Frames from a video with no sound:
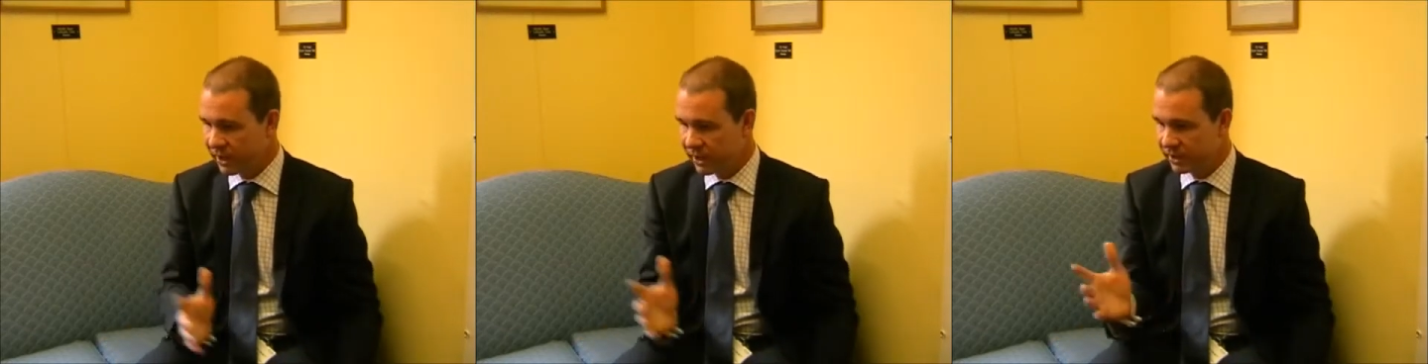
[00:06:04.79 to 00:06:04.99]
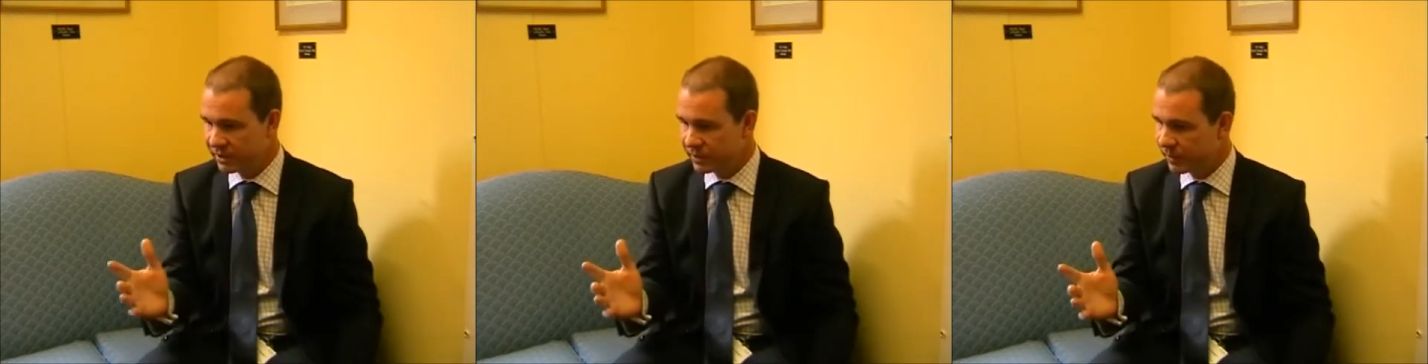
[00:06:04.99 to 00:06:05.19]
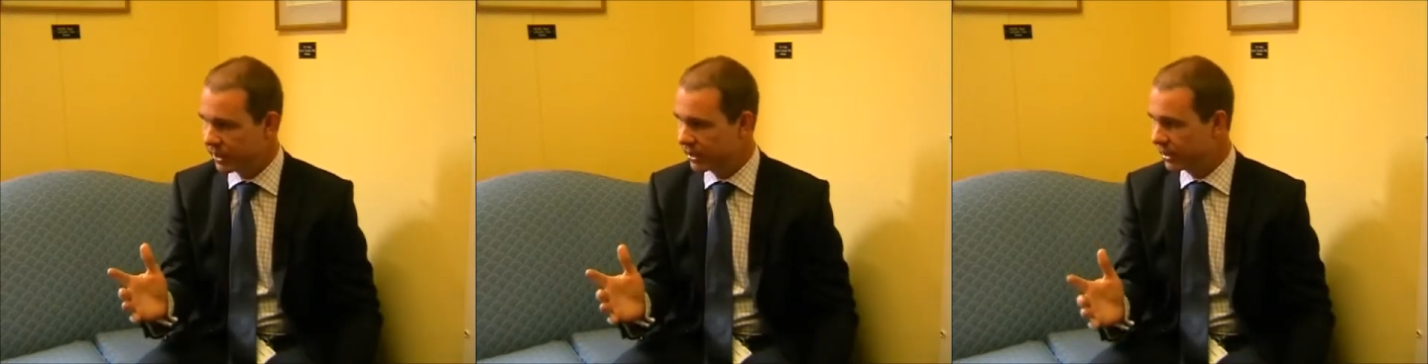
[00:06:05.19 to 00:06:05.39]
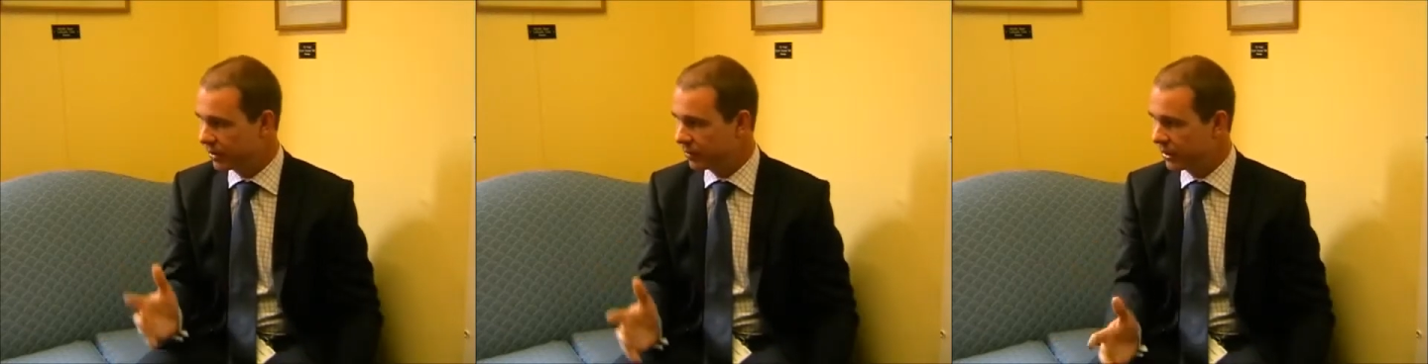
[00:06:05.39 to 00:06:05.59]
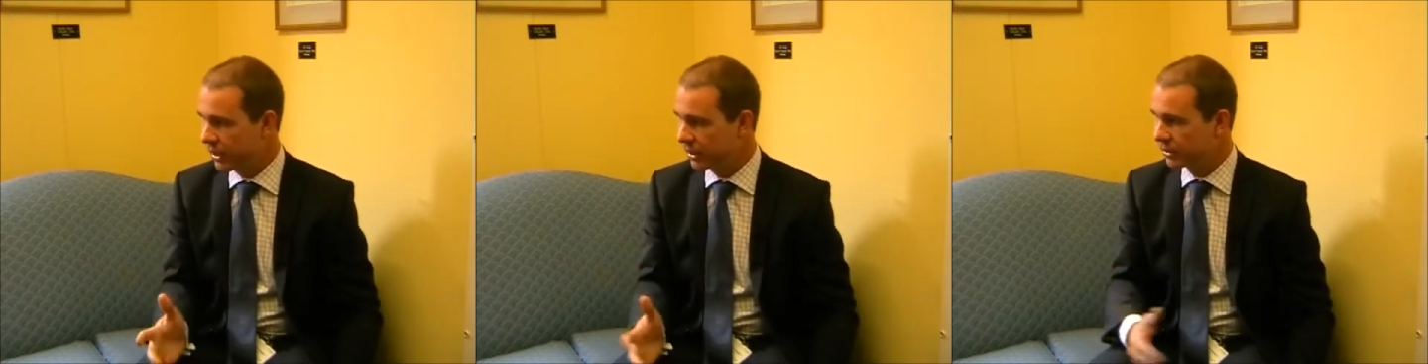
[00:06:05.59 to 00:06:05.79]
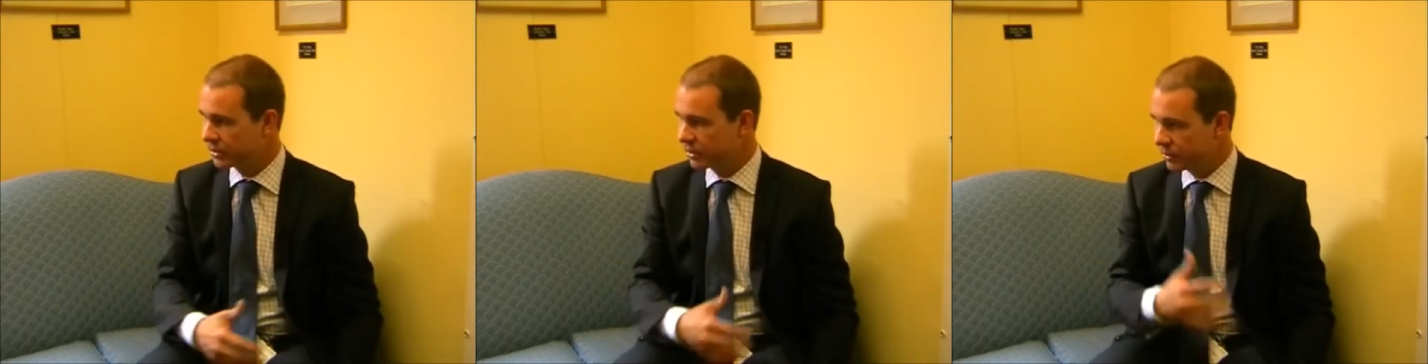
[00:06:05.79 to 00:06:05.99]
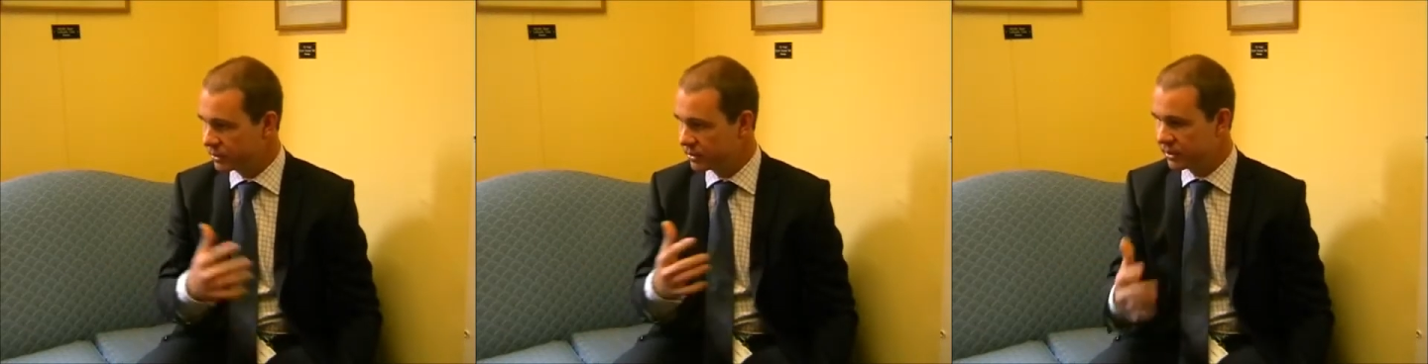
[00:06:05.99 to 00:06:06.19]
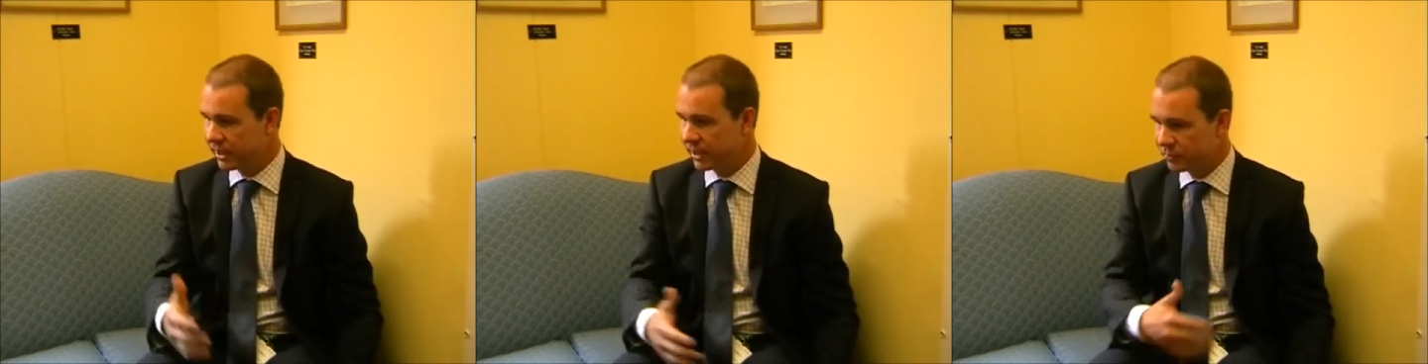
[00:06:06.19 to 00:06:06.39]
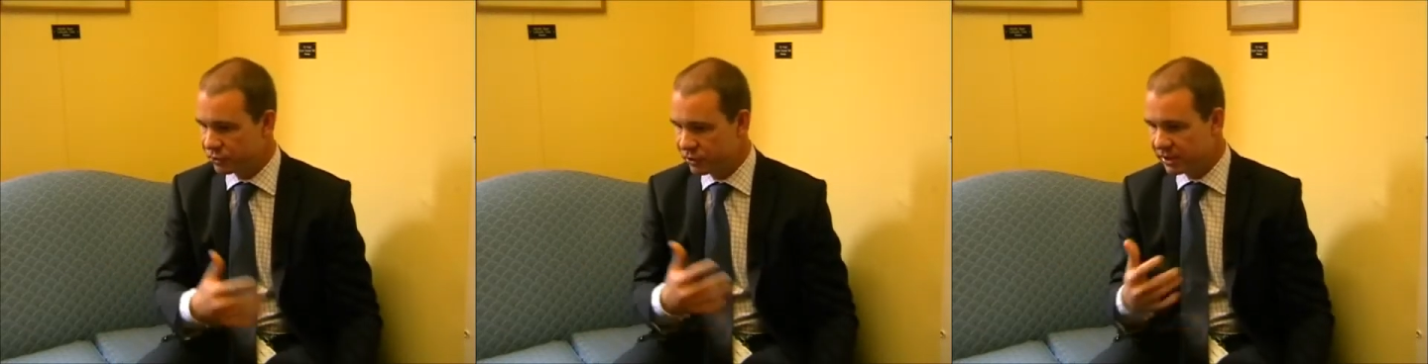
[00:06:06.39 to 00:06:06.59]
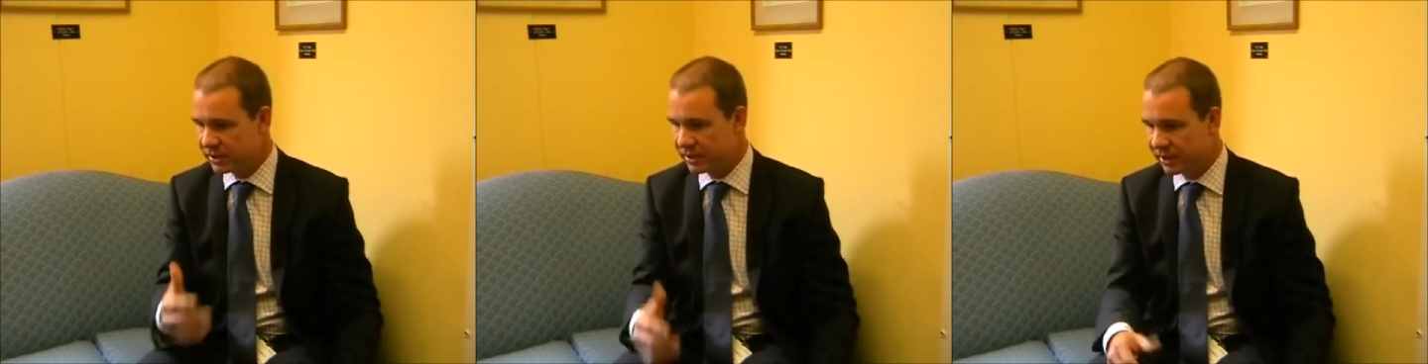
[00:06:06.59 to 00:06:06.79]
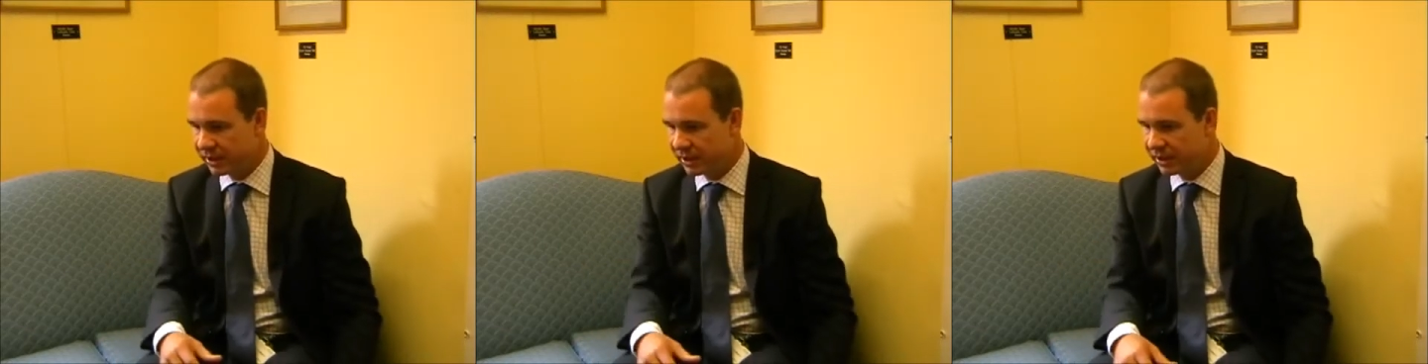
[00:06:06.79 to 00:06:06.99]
and his pain came back, so we just kept treating it,